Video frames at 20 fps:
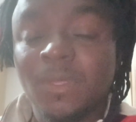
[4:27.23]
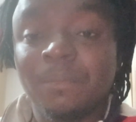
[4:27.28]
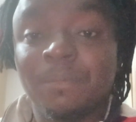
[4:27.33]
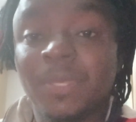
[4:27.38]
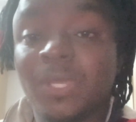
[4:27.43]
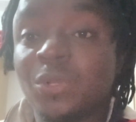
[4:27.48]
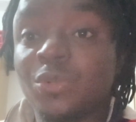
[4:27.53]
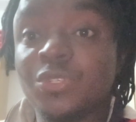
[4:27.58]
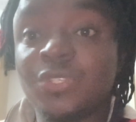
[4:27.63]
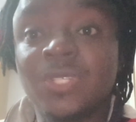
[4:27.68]

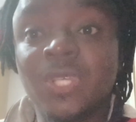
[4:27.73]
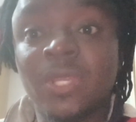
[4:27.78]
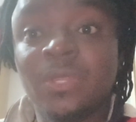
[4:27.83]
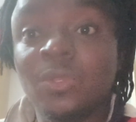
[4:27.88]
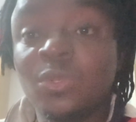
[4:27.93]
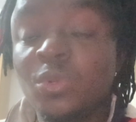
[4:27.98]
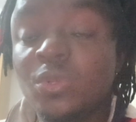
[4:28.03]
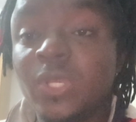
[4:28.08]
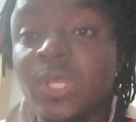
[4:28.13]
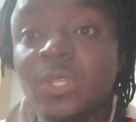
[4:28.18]
Because they
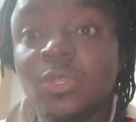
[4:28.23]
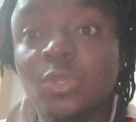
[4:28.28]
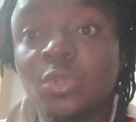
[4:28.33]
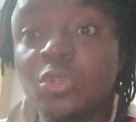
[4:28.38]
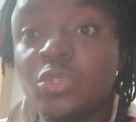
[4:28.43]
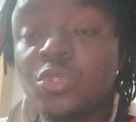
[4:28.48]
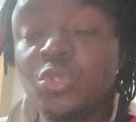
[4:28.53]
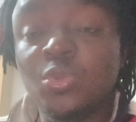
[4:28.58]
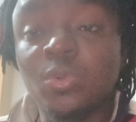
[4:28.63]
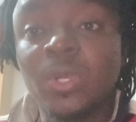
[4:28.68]
know the
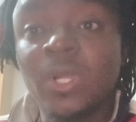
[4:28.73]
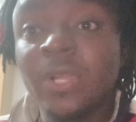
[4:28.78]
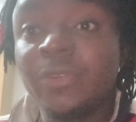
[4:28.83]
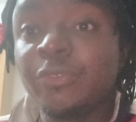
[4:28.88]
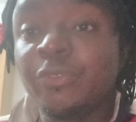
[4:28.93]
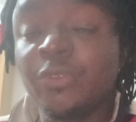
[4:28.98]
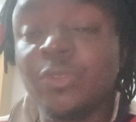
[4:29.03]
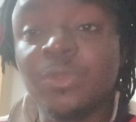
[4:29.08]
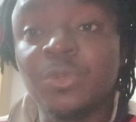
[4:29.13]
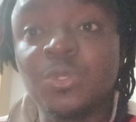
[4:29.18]
thought you
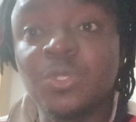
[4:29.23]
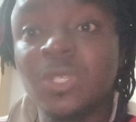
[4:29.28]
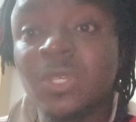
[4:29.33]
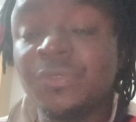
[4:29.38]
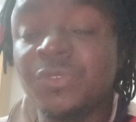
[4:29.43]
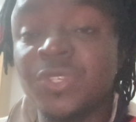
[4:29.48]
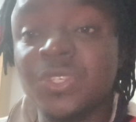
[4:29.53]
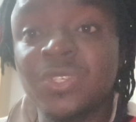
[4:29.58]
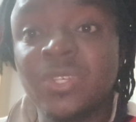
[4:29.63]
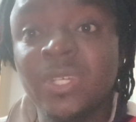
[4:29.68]
have for
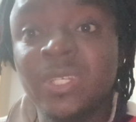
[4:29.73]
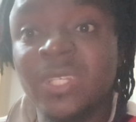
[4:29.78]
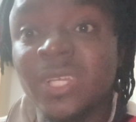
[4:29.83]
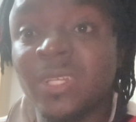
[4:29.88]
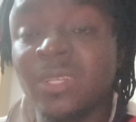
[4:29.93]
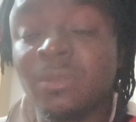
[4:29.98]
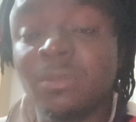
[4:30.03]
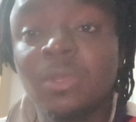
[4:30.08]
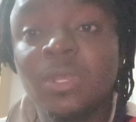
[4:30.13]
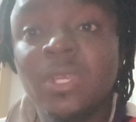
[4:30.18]
yourself is
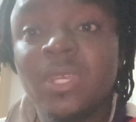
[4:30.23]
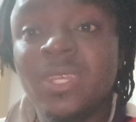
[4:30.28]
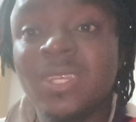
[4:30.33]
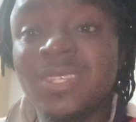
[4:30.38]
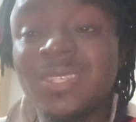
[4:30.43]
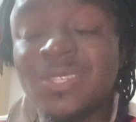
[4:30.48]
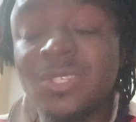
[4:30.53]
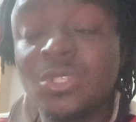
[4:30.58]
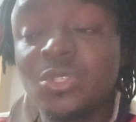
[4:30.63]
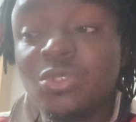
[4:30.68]

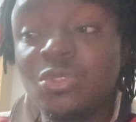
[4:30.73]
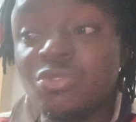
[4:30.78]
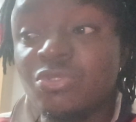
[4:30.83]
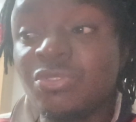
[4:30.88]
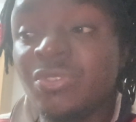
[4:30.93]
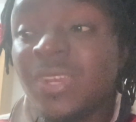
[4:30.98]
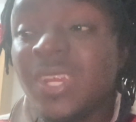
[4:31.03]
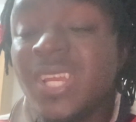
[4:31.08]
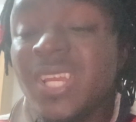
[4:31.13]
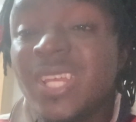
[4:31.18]

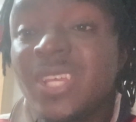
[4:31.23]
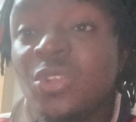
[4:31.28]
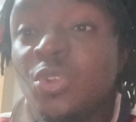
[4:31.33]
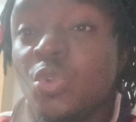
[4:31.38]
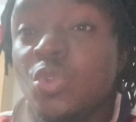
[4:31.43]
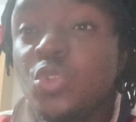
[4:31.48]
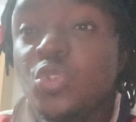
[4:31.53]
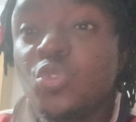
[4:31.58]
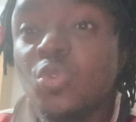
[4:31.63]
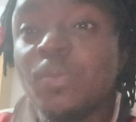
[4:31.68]
really
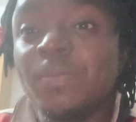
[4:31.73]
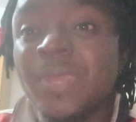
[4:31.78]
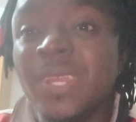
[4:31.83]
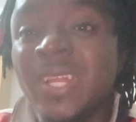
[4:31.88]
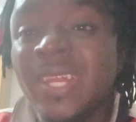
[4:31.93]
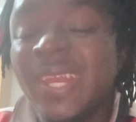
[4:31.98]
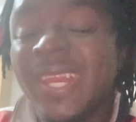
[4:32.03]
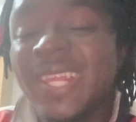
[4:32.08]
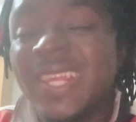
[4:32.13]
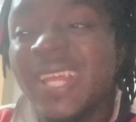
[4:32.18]
going to be
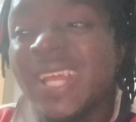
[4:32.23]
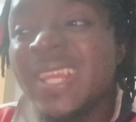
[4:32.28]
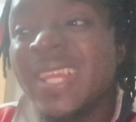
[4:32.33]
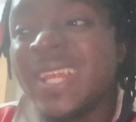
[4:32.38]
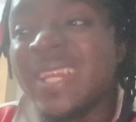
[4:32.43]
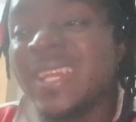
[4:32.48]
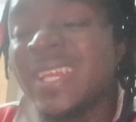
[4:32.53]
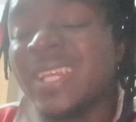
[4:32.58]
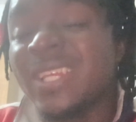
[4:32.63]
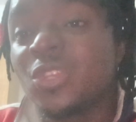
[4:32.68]
greater
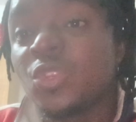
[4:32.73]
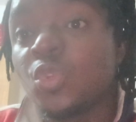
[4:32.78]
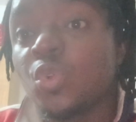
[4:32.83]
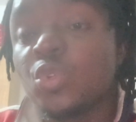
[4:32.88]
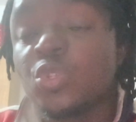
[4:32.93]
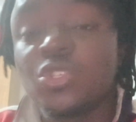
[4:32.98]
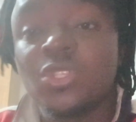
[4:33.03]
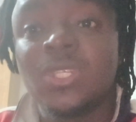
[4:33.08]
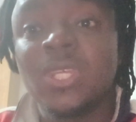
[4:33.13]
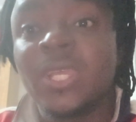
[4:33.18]
than the
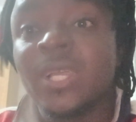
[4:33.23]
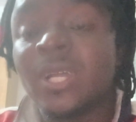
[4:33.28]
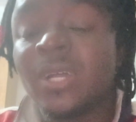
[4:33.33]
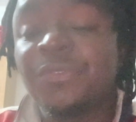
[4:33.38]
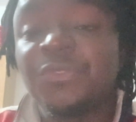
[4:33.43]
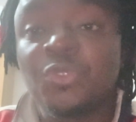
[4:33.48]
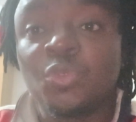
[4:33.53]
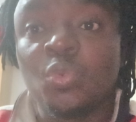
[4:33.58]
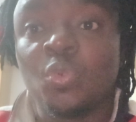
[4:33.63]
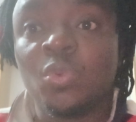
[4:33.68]
thought they
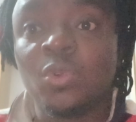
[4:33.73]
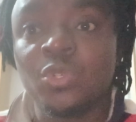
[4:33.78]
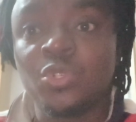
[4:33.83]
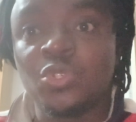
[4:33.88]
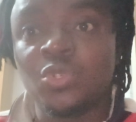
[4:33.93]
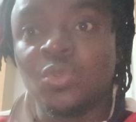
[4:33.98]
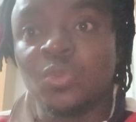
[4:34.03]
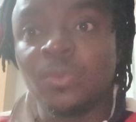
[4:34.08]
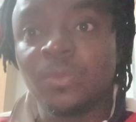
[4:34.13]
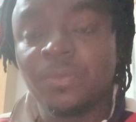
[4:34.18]
have
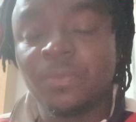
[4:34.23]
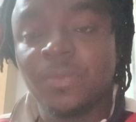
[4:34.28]
towards you.